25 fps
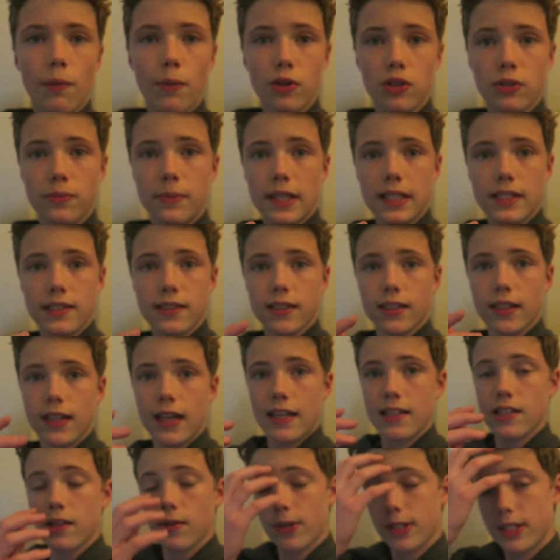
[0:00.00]
Alright boys,
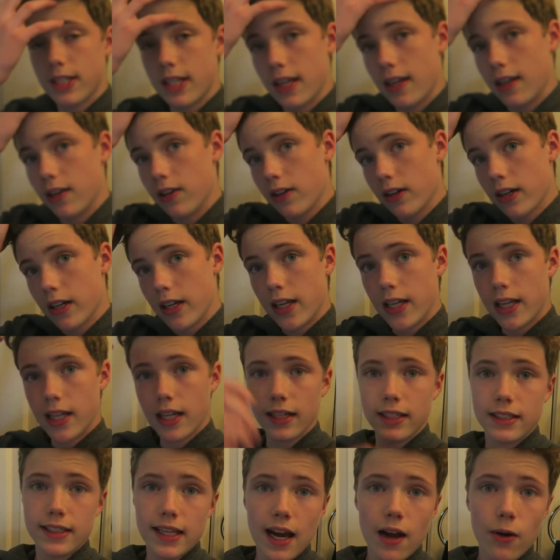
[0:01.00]
basically, as I was saying, you're gonna need a